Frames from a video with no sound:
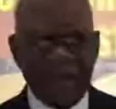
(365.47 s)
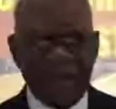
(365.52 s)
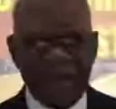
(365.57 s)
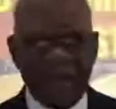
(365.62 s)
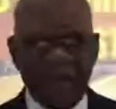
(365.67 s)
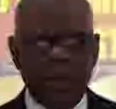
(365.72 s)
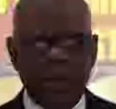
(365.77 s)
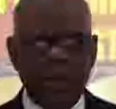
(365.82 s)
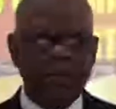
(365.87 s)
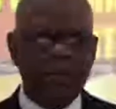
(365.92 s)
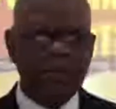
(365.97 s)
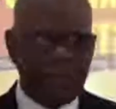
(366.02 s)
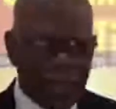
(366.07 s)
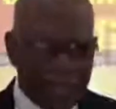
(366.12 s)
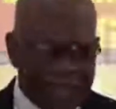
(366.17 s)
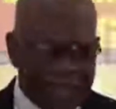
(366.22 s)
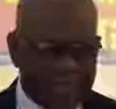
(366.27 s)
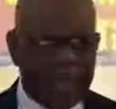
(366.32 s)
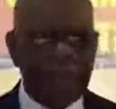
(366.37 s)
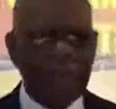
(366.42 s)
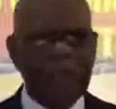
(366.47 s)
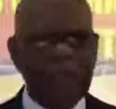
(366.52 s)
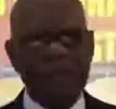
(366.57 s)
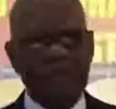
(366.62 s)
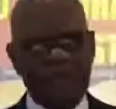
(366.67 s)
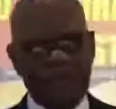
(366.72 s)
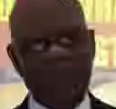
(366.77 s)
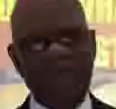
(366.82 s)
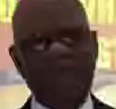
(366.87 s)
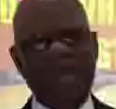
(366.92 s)
You know, once I'm
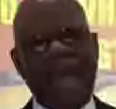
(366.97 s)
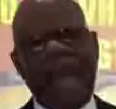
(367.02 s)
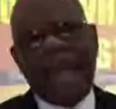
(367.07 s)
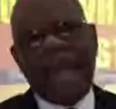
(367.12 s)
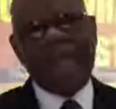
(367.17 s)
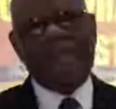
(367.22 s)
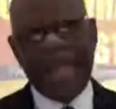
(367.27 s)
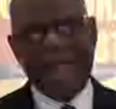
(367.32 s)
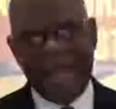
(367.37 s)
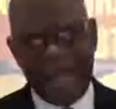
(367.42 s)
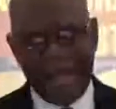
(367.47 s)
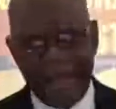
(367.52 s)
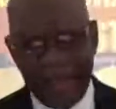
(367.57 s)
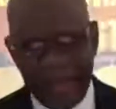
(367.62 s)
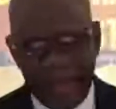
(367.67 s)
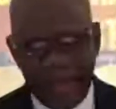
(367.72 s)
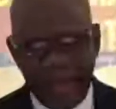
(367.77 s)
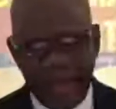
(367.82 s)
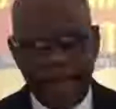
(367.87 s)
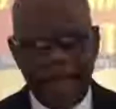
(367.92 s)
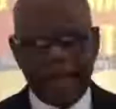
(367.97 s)
observing a day.